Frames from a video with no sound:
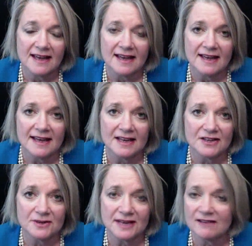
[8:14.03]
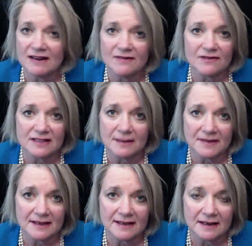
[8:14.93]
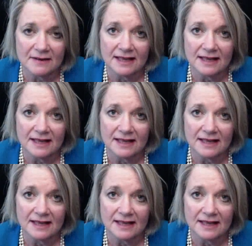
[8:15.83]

and you get credit for something, you know,